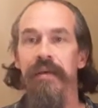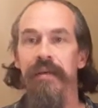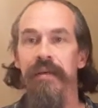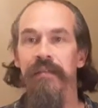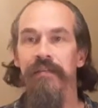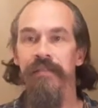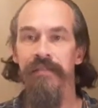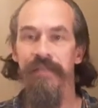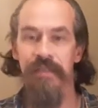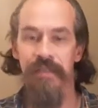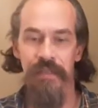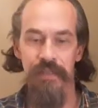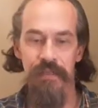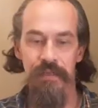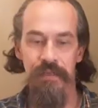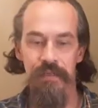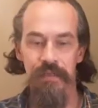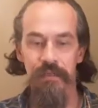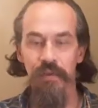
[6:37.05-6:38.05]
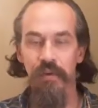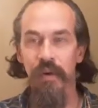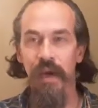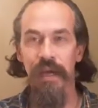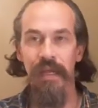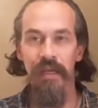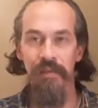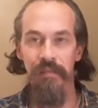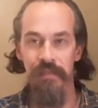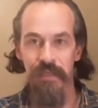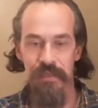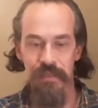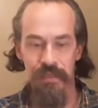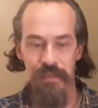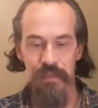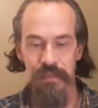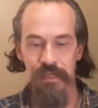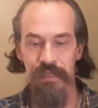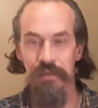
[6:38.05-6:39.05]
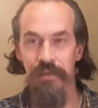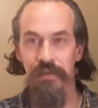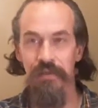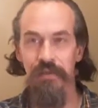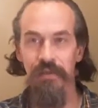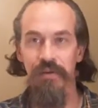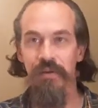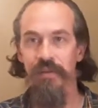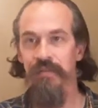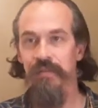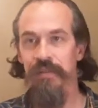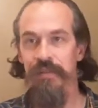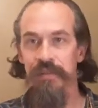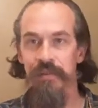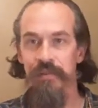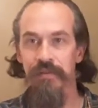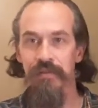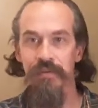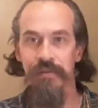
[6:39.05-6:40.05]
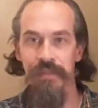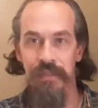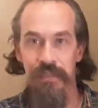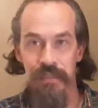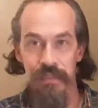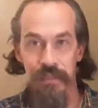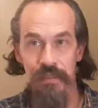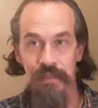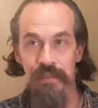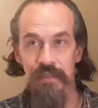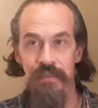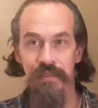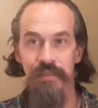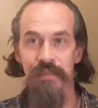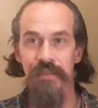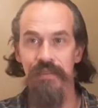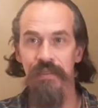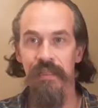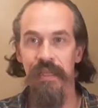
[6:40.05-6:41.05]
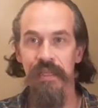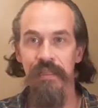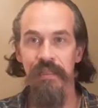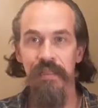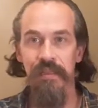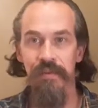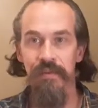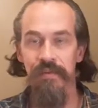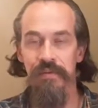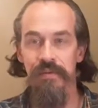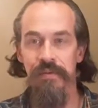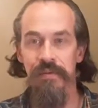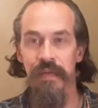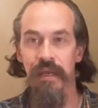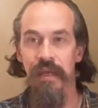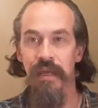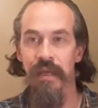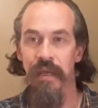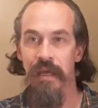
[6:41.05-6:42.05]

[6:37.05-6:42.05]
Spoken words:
If it's a new item, you click new. If it's used, you select used,